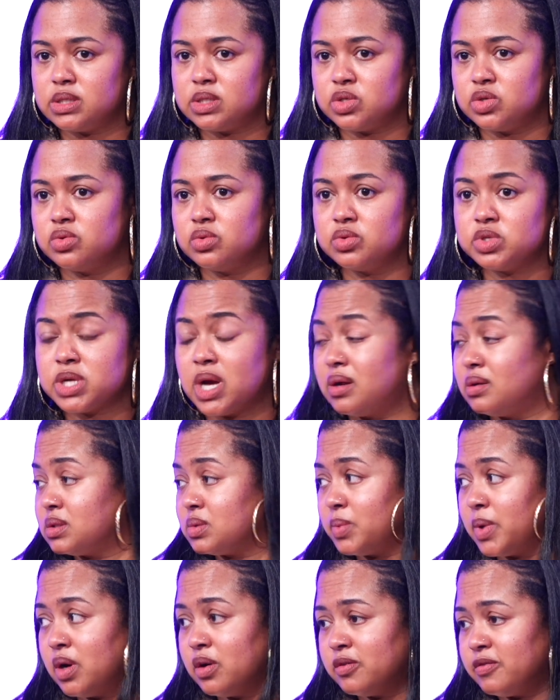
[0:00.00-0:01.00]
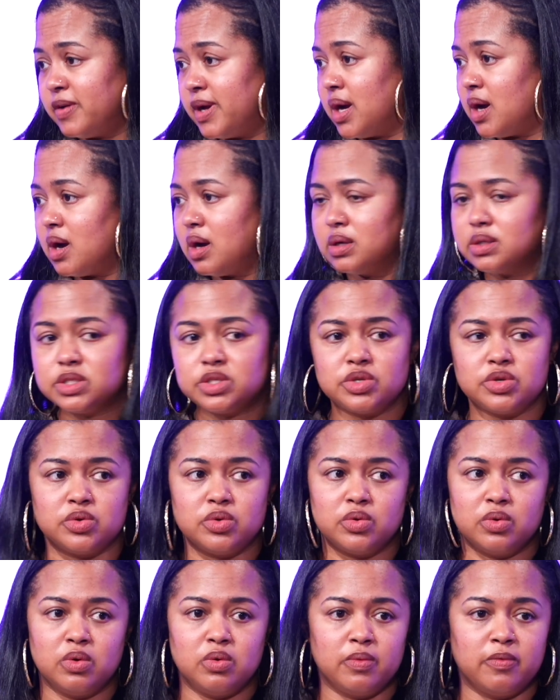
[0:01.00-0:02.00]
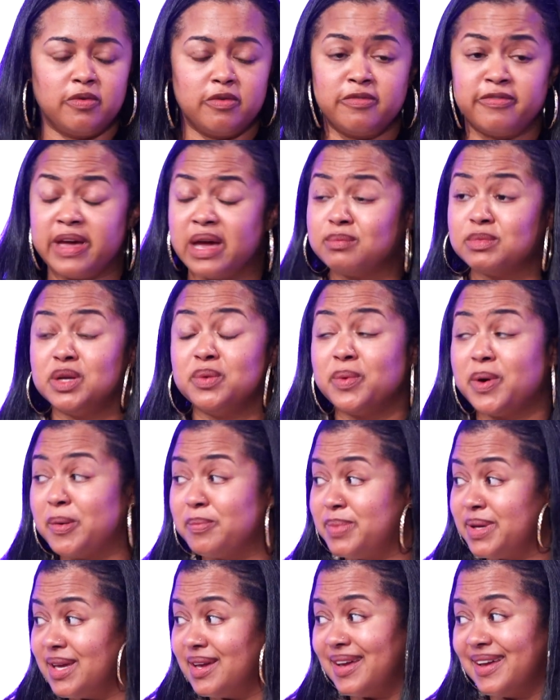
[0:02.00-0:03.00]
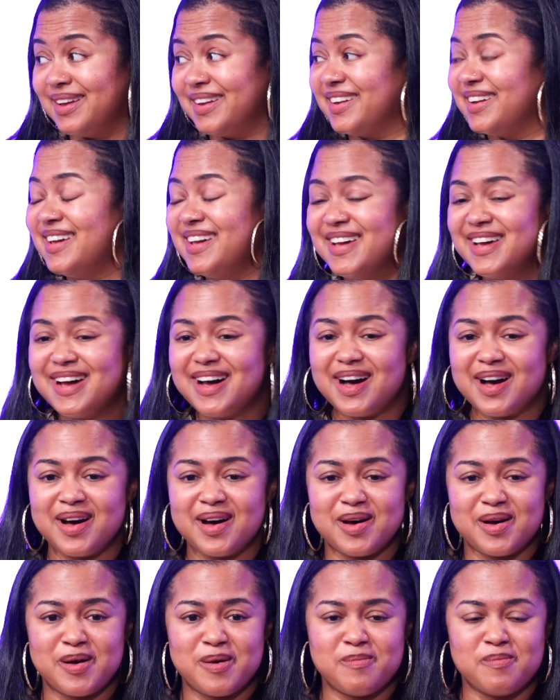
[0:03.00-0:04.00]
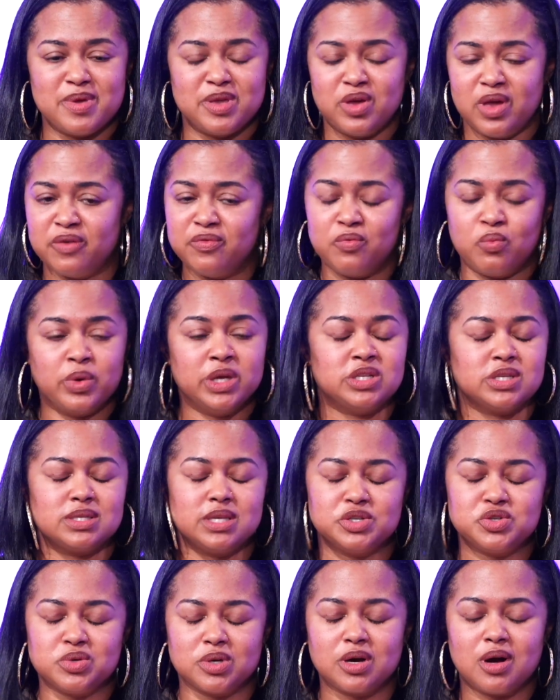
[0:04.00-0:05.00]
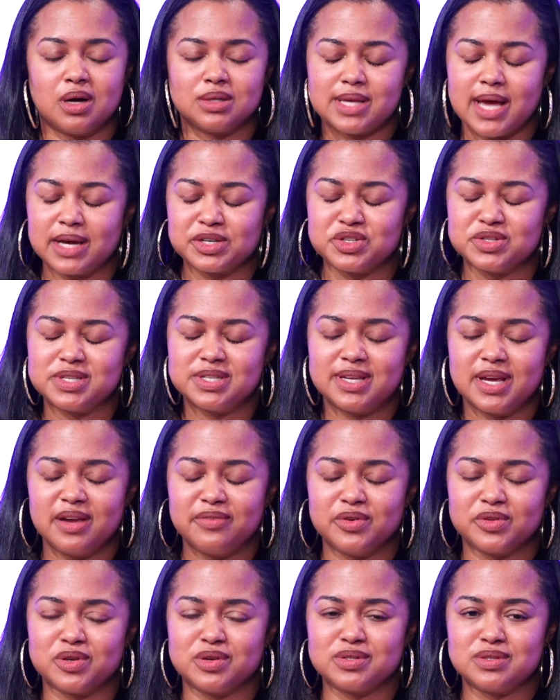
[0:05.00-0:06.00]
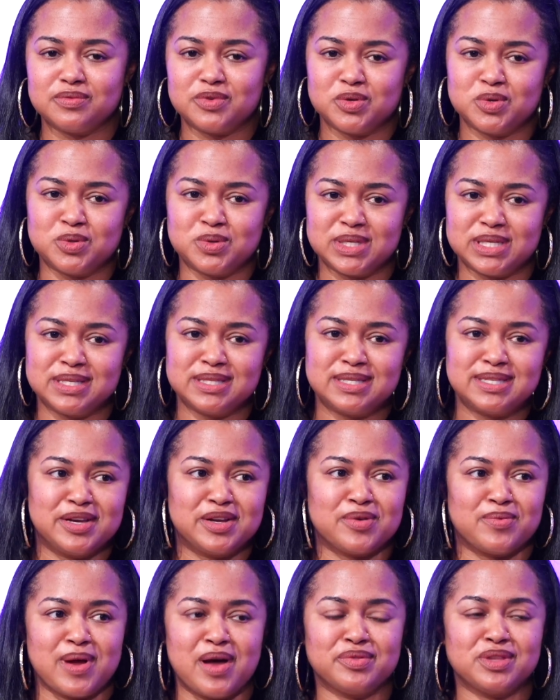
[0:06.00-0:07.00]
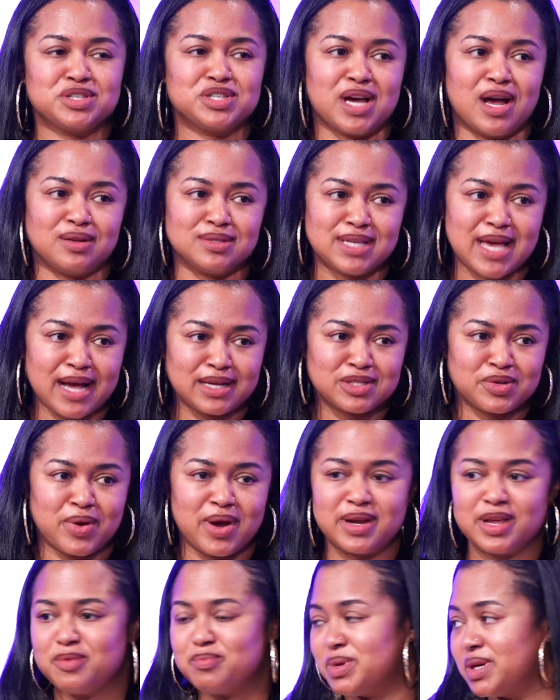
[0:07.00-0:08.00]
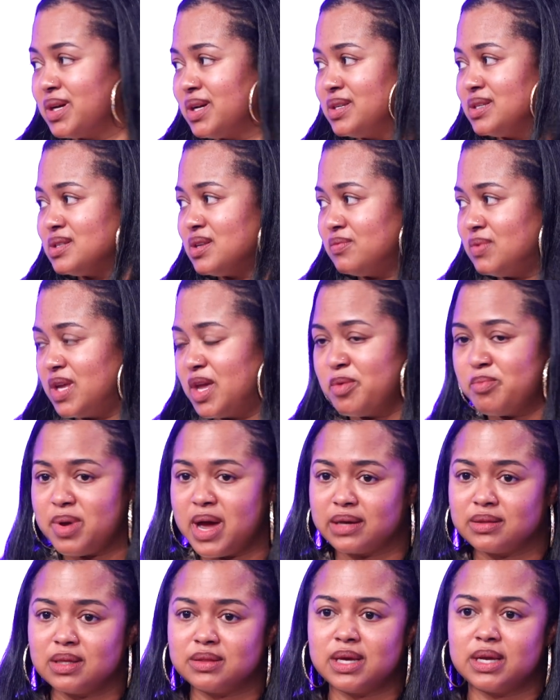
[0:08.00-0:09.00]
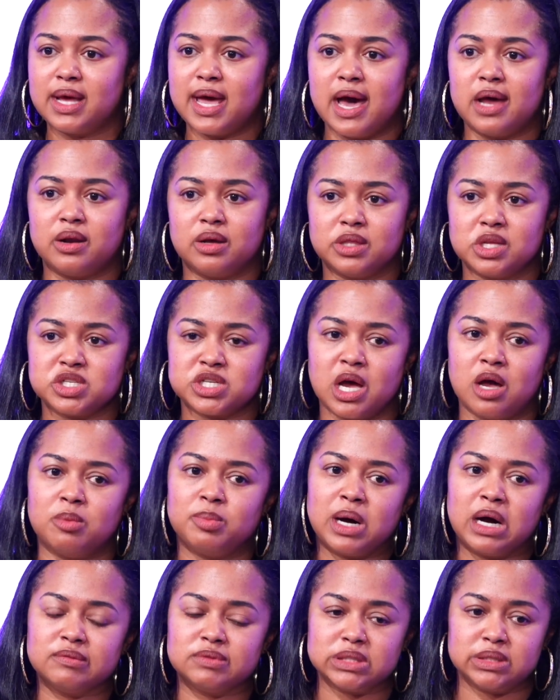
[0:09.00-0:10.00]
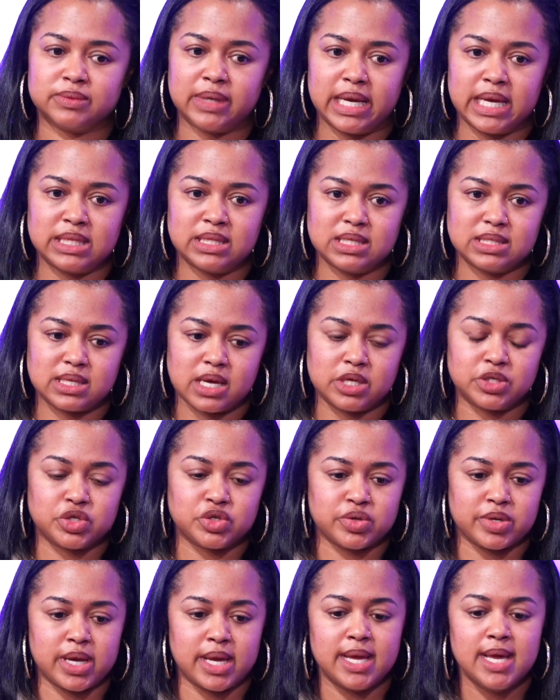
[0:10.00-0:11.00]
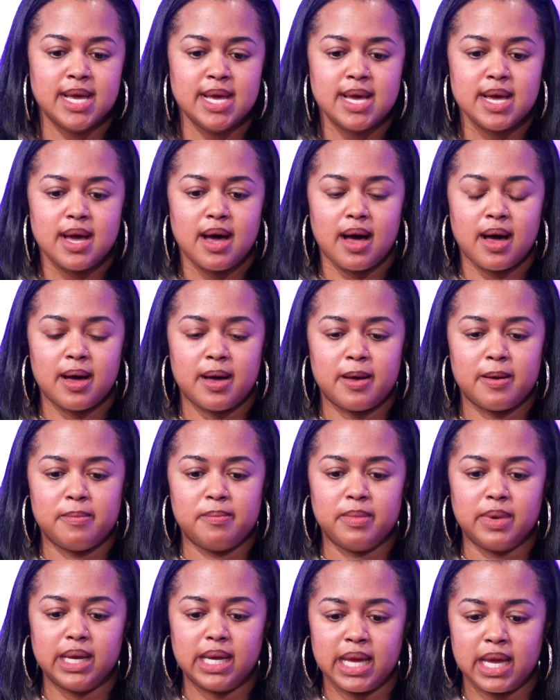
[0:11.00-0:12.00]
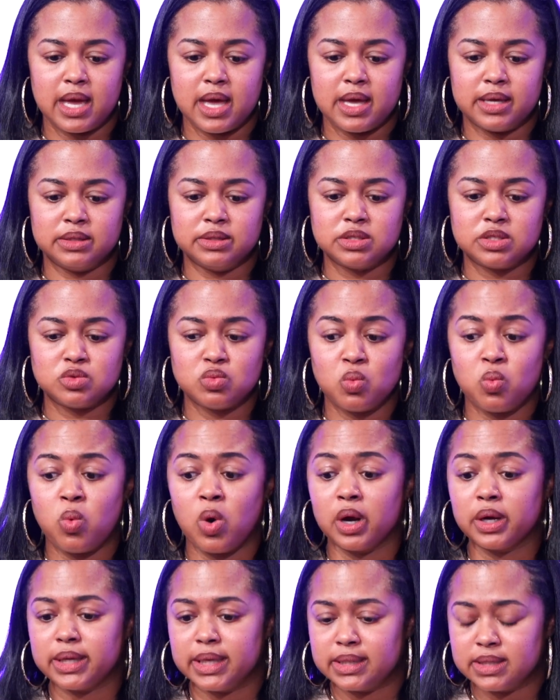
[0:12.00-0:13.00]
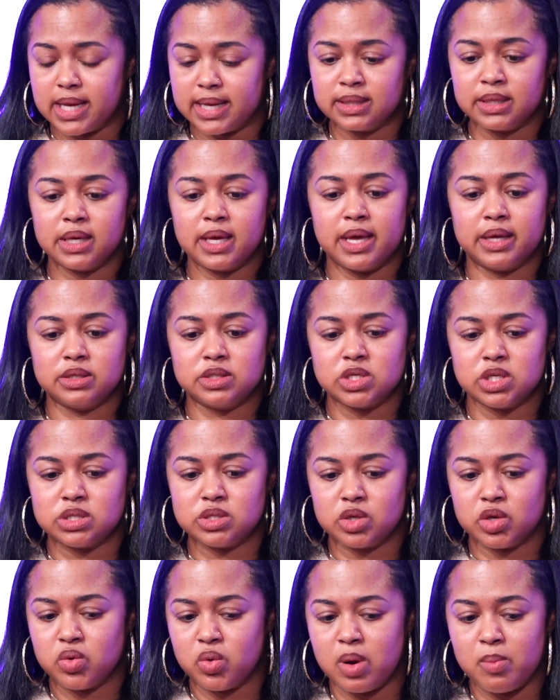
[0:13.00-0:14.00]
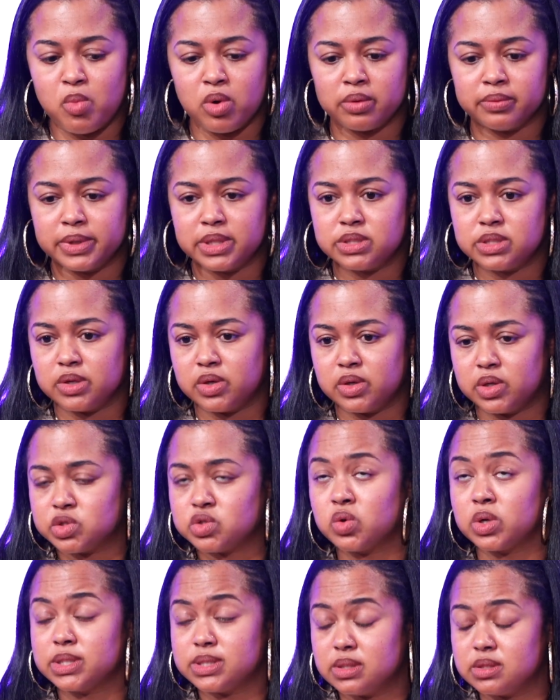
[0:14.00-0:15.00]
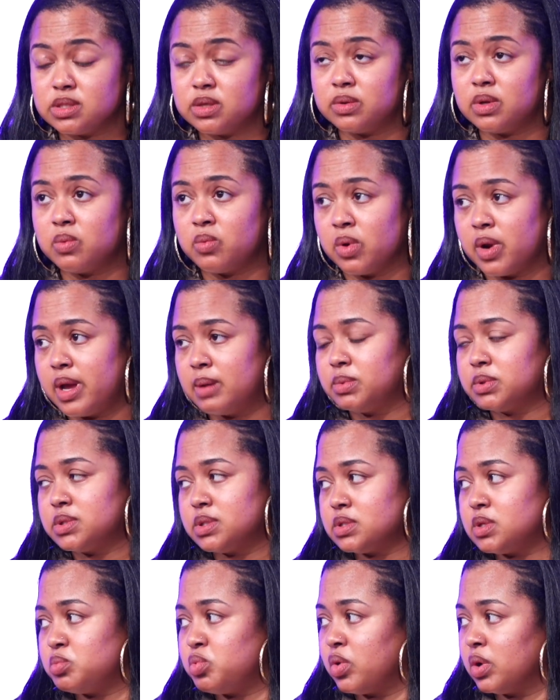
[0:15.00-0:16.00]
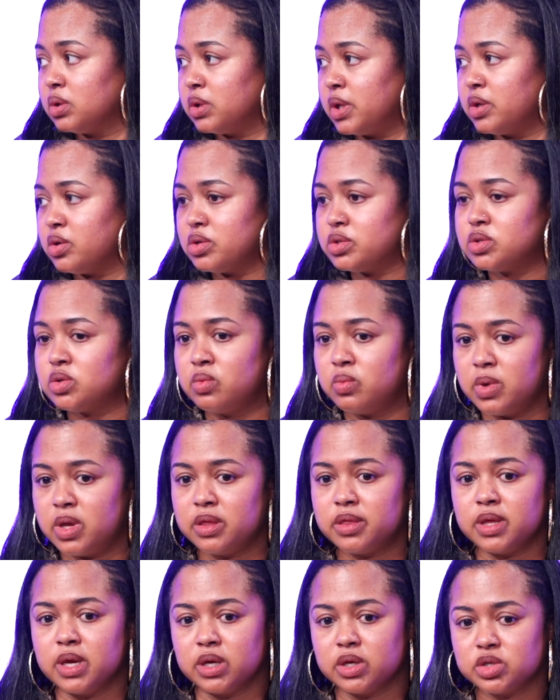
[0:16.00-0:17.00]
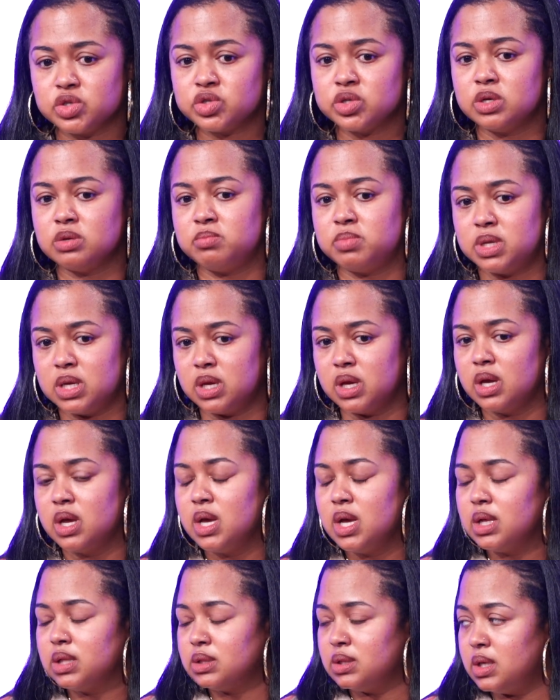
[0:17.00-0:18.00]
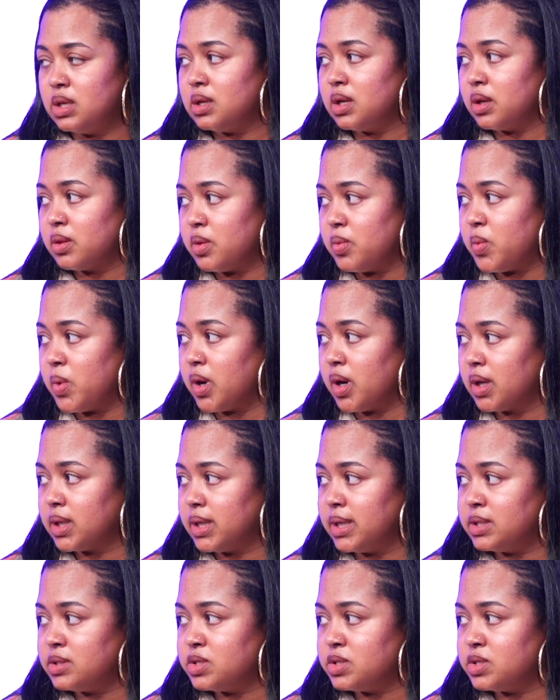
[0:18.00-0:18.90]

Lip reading: to child welfare, to family well-being. If we just issued a call to action today, for those of you who didn't see it, around the child tax credit because of the impact that that had on the child poverty rate in this country, and working again to secure more resources so that we're able to support leaders who we think should be leading the work in